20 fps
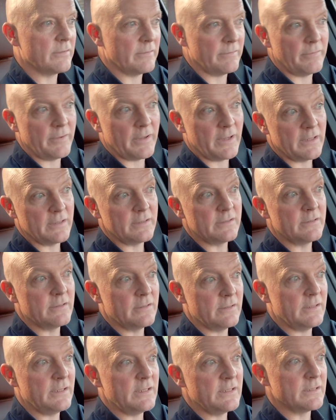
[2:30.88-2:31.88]
to fit in
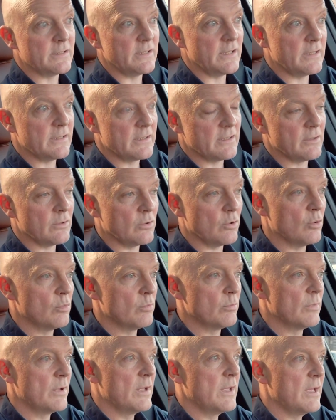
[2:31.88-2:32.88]
easily into the
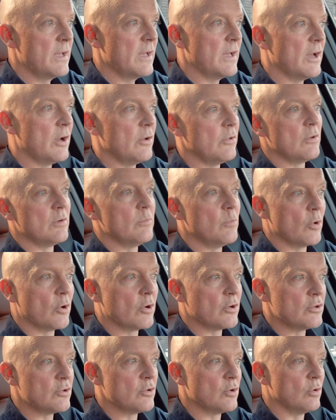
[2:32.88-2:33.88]
home. How the remote
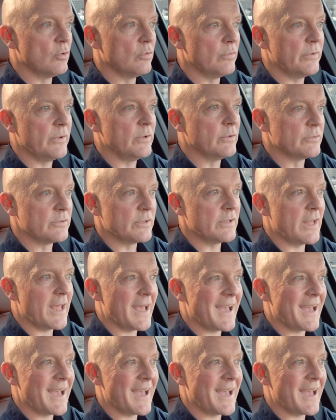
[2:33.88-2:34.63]
control feels in the